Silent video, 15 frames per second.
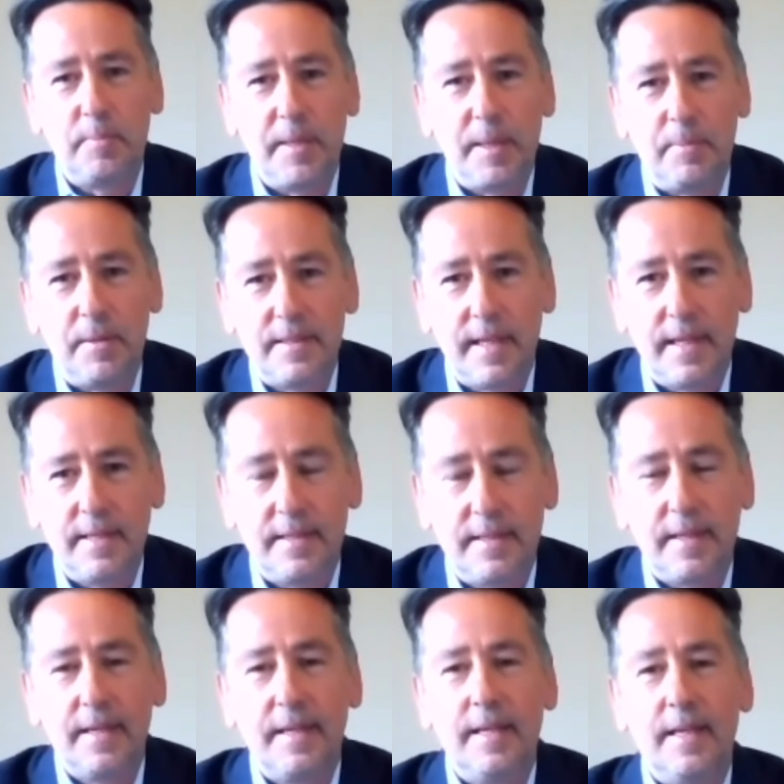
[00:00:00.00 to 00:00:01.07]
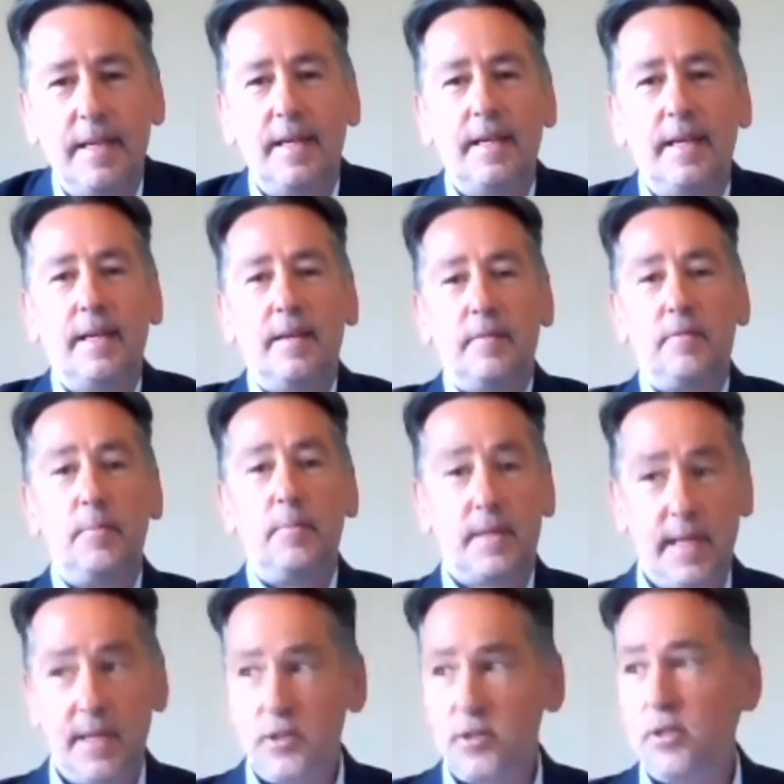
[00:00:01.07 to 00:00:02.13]
people attending from the
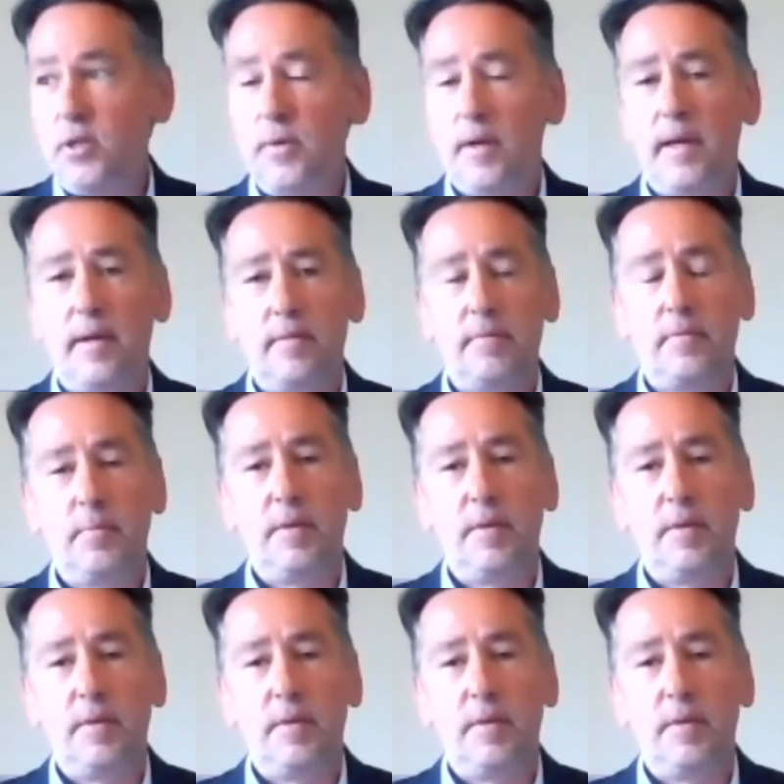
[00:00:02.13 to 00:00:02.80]
kitchen you have?